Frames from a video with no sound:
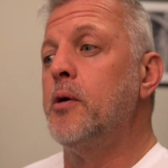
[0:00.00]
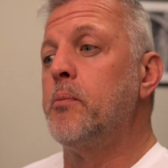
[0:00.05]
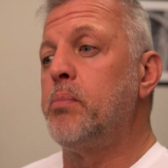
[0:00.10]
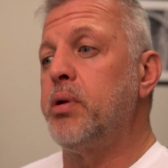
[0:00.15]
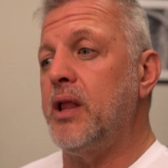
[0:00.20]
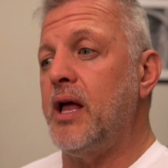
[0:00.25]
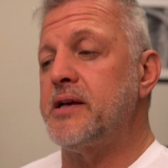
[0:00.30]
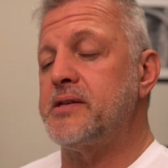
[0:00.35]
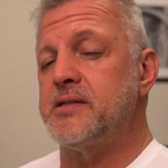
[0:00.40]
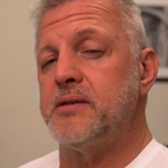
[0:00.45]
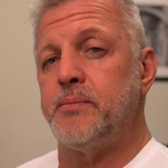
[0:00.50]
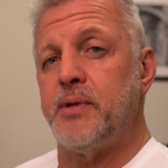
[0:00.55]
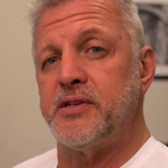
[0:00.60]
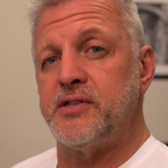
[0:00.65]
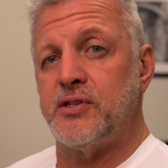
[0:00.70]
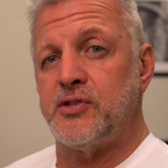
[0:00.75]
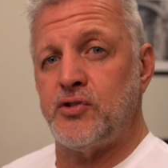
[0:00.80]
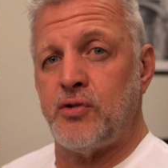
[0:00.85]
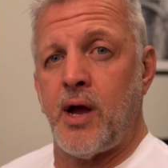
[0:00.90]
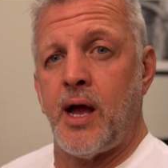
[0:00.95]
plus a
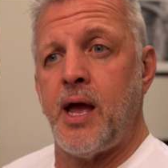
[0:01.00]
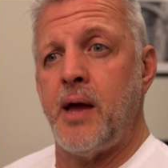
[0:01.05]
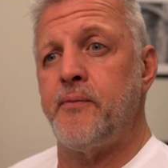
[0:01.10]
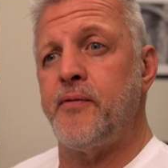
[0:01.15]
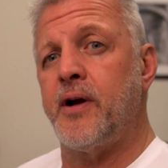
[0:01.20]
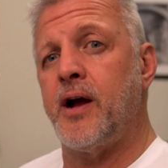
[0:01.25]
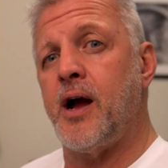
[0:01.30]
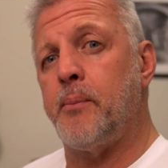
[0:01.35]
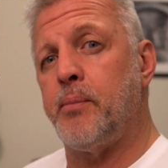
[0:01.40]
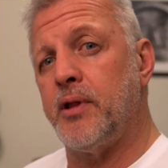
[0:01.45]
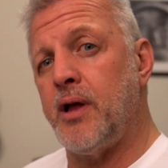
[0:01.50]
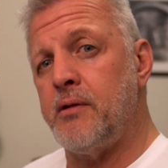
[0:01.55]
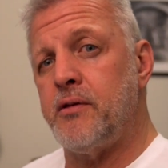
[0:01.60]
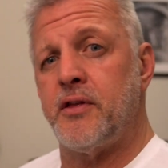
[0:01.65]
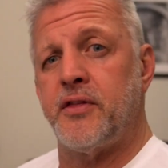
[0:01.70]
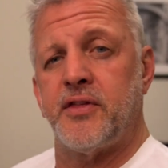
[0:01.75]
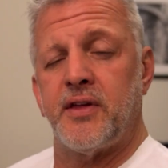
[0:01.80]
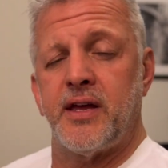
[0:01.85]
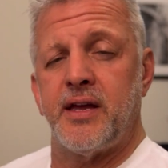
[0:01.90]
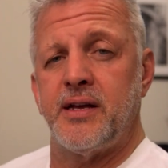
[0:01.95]
bunch of Triumph, a couple
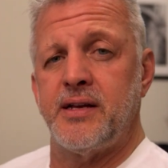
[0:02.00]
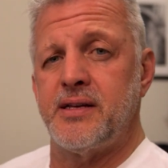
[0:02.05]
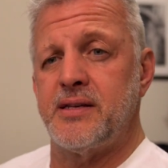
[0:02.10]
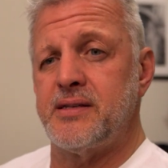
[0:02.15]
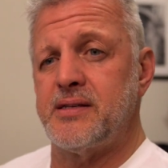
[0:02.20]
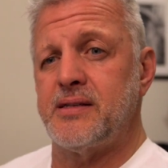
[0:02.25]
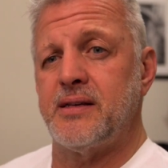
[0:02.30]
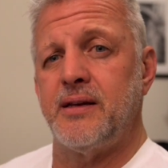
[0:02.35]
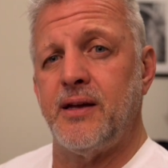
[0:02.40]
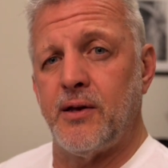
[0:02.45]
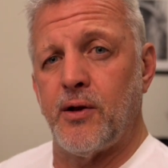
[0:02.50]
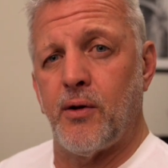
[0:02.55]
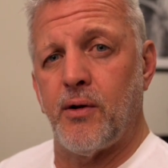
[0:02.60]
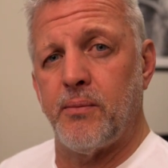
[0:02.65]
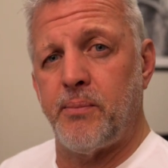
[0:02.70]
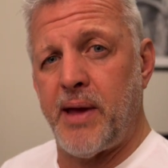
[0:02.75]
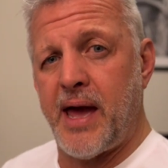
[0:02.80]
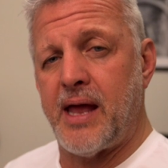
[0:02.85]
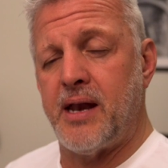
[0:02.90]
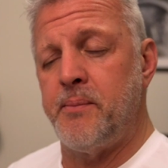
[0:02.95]
other things, you know, a
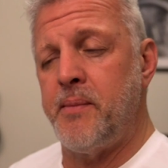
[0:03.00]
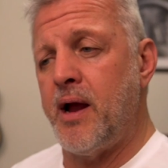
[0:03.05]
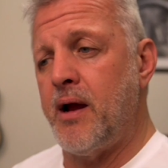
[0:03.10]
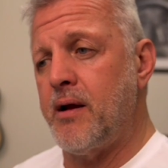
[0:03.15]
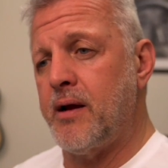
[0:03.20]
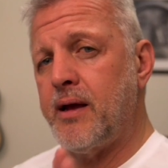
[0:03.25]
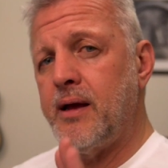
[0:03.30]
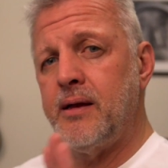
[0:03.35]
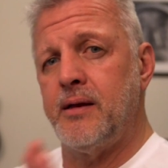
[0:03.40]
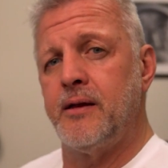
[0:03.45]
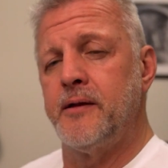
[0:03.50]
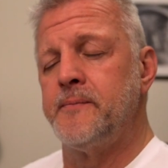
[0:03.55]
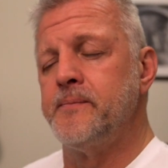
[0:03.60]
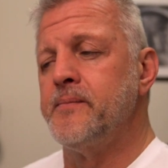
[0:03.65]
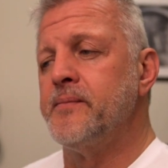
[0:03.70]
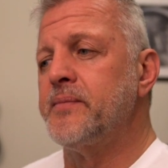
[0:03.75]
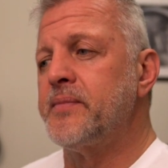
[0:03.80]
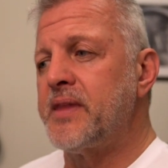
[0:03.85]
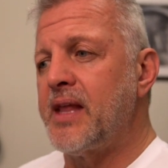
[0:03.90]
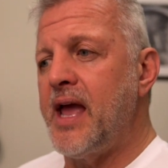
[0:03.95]
Pan American.
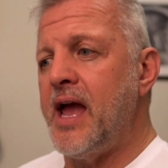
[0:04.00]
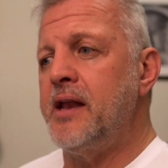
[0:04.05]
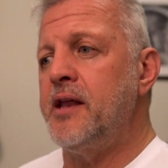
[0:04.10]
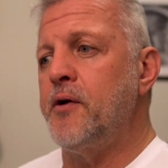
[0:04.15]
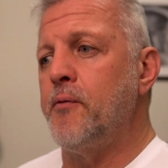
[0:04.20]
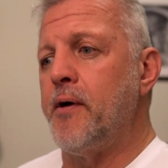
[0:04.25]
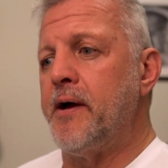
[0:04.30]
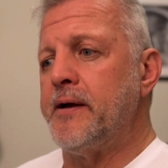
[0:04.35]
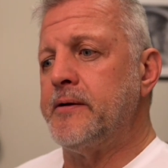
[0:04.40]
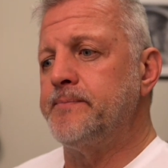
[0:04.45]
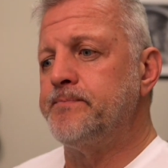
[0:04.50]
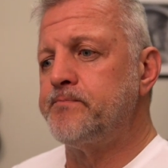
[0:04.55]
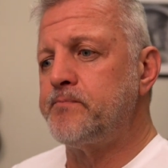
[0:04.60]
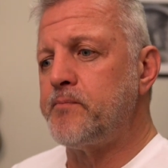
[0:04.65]
Anyway,